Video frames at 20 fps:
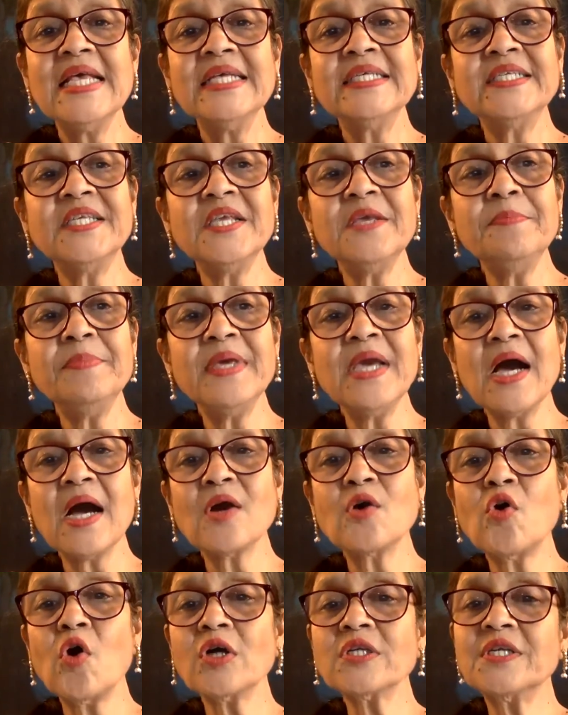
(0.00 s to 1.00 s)

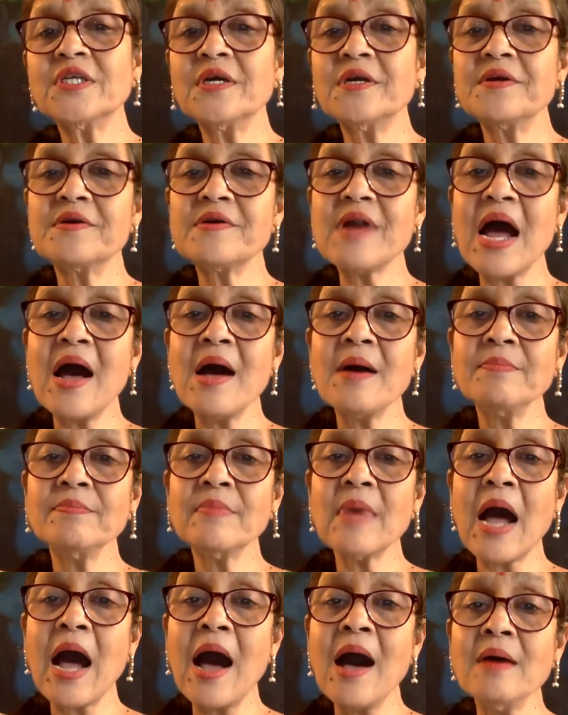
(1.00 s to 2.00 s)
Sibia got her
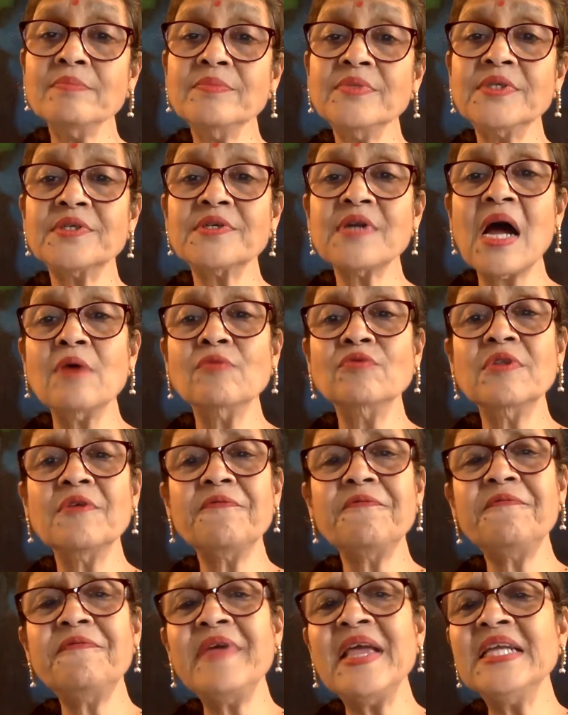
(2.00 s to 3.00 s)
arms round the
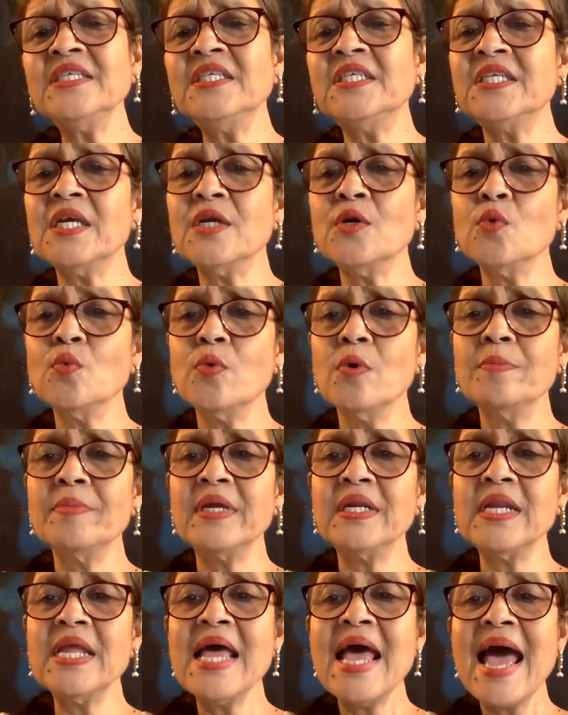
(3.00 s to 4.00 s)
fainting
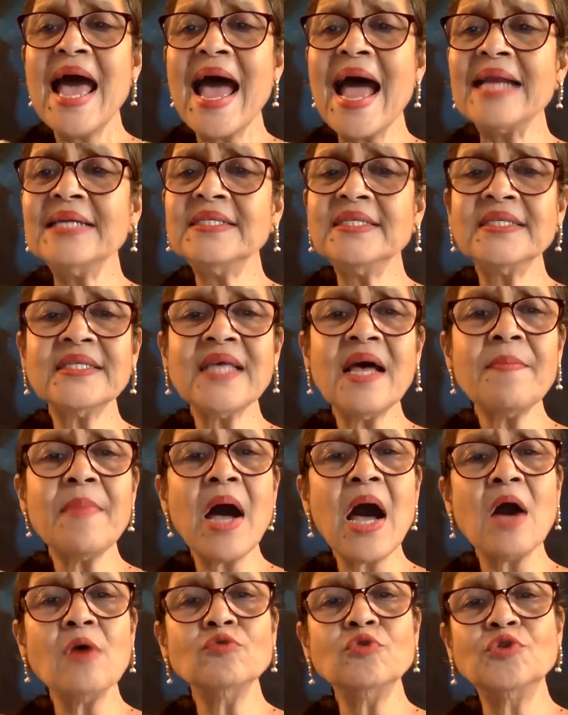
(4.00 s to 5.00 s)
woman and
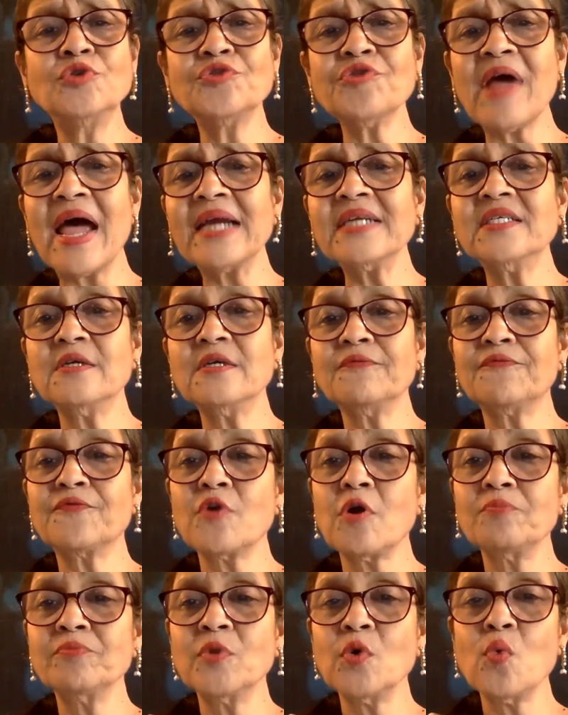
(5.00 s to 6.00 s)
somehow dragged her
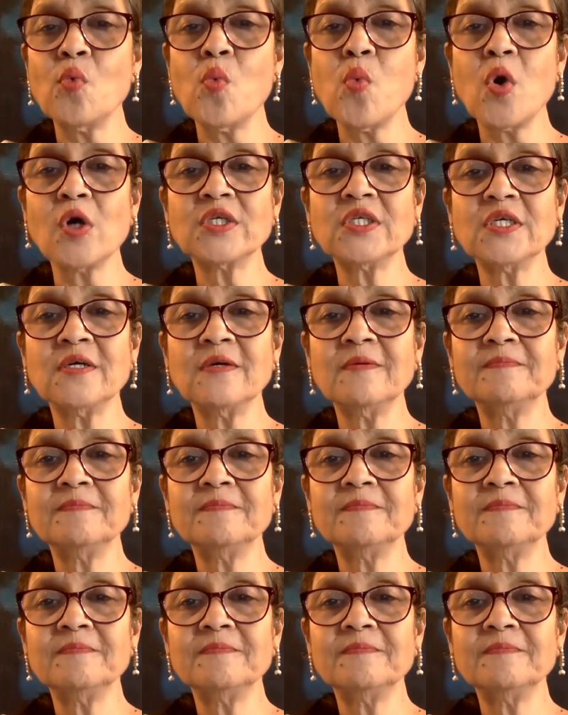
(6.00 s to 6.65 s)
from the water.